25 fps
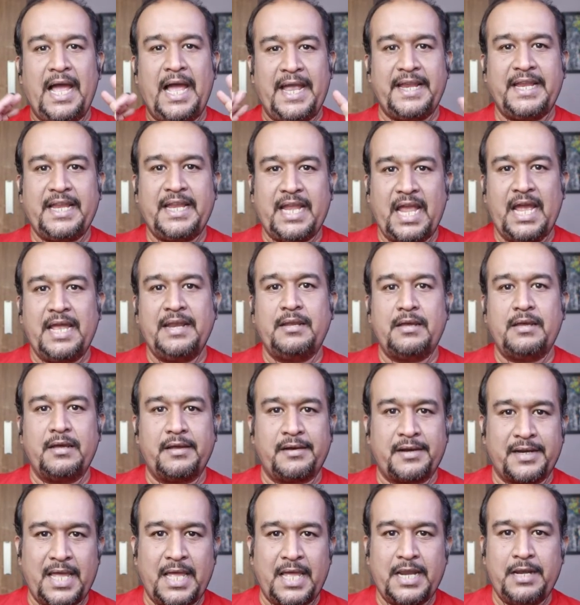I can
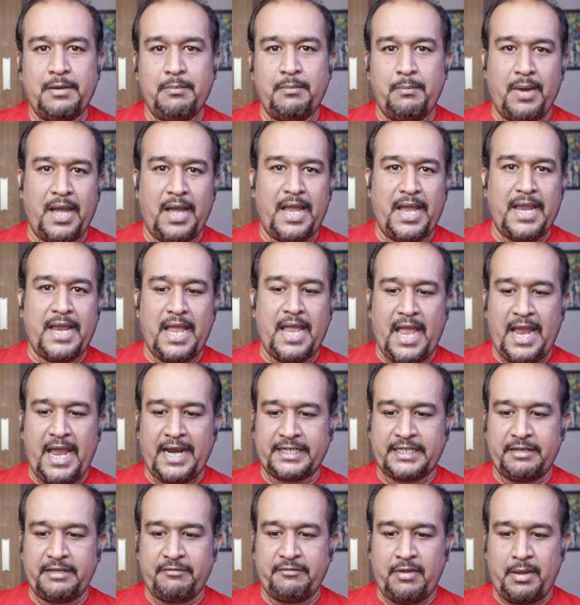run my
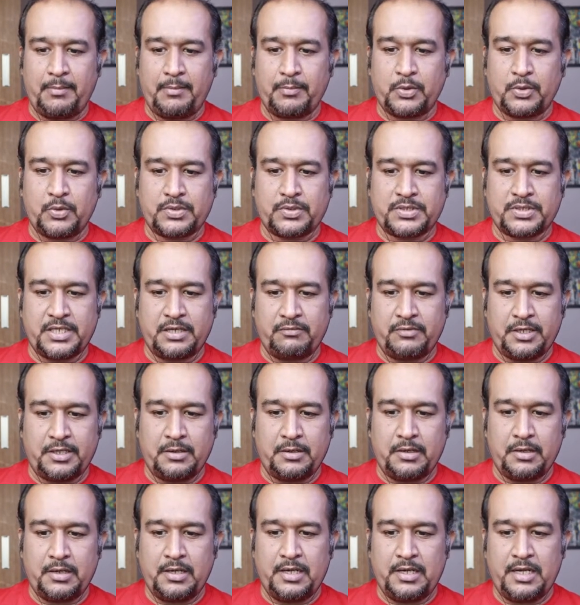Active MQ server.
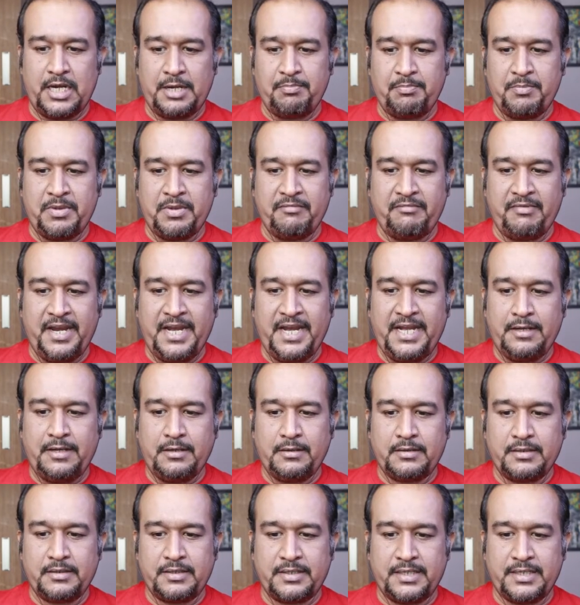Let me
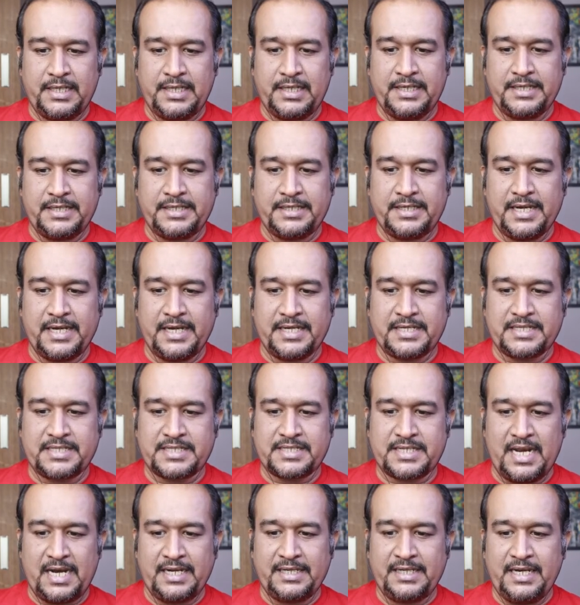wait till it gets
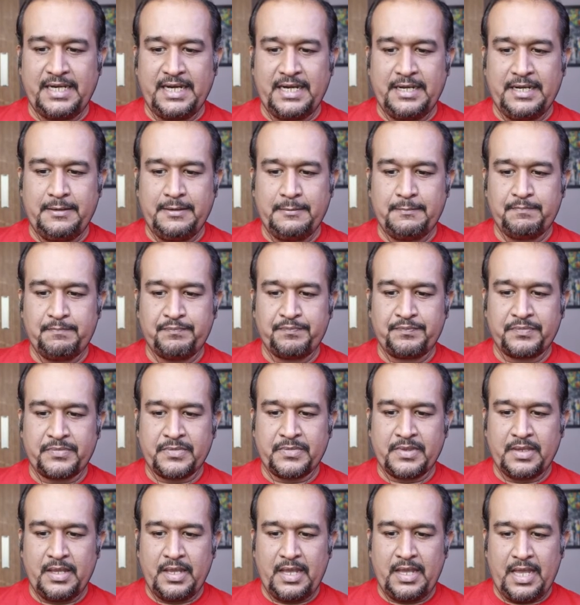started.
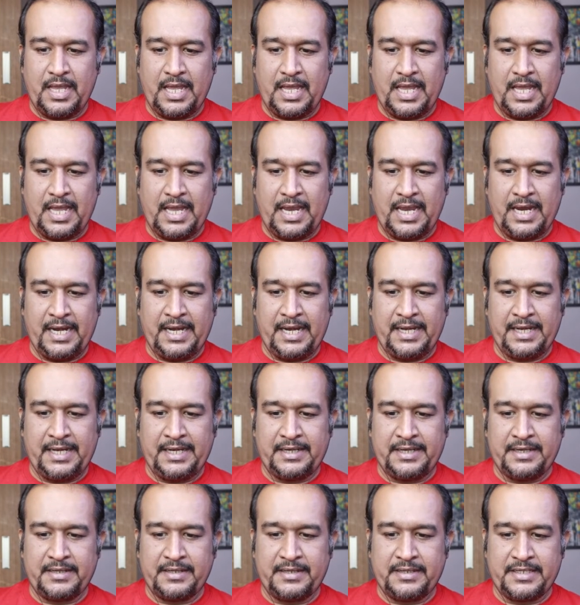
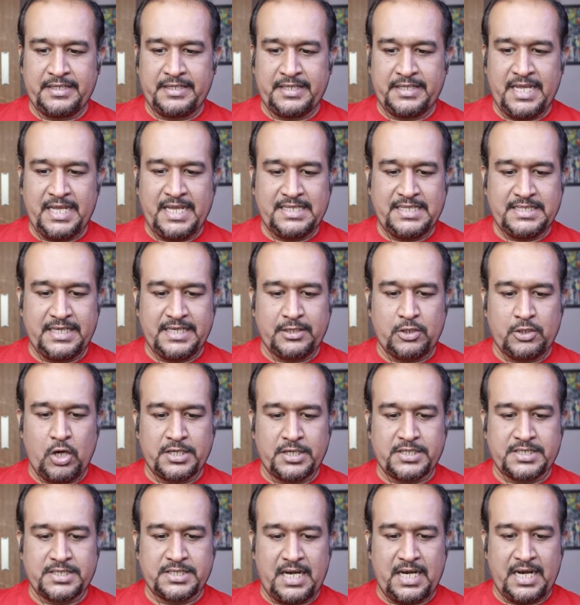And yes, it
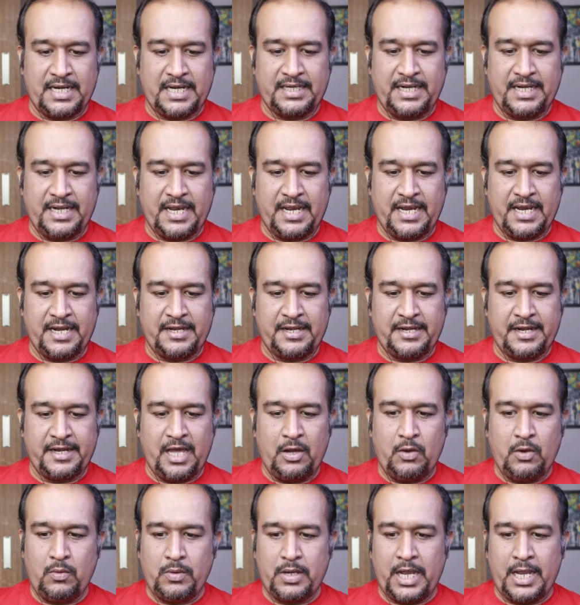got started, and
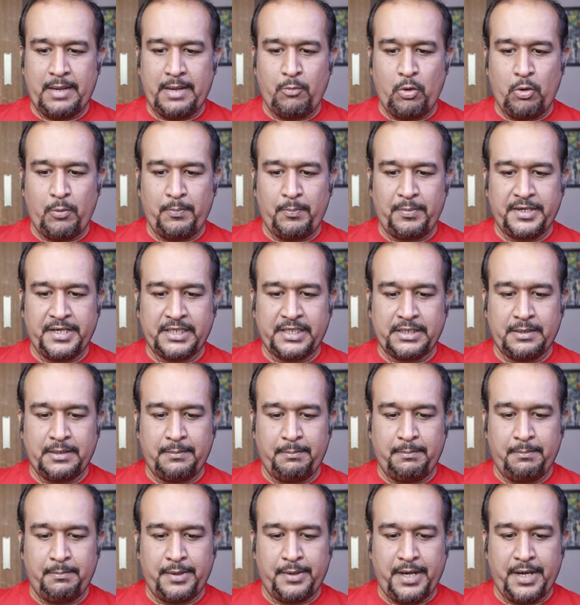now I'm opening
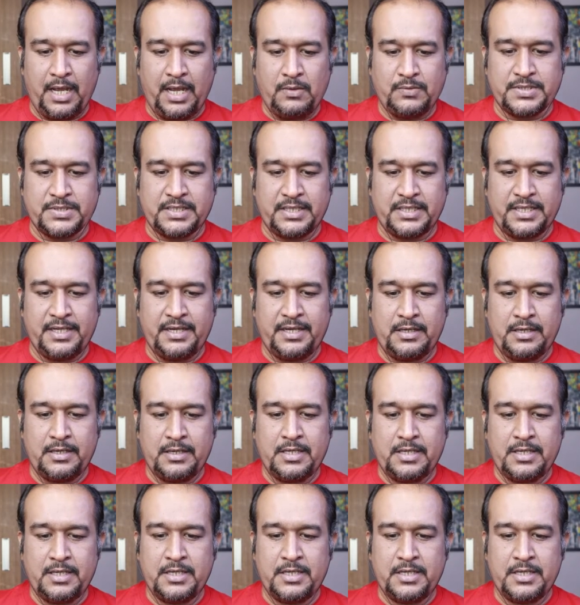the browser